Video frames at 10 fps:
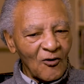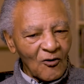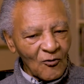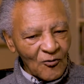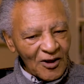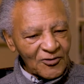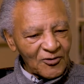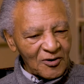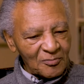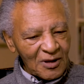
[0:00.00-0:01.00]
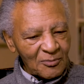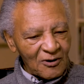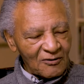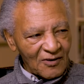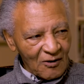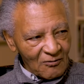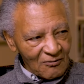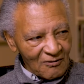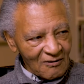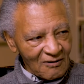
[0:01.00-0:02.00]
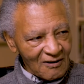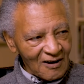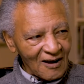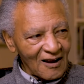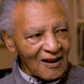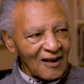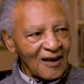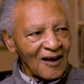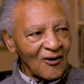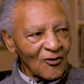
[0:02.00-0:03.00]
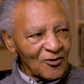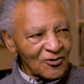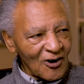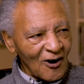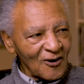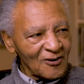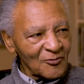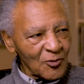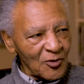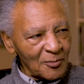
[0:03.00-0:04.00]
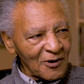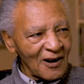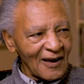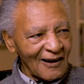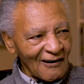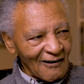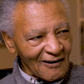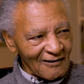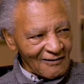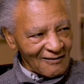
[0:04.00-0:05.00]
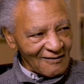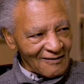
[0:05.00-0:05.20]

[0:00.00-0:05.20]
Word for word: for registering people to vote on a charge of criminal anarchy.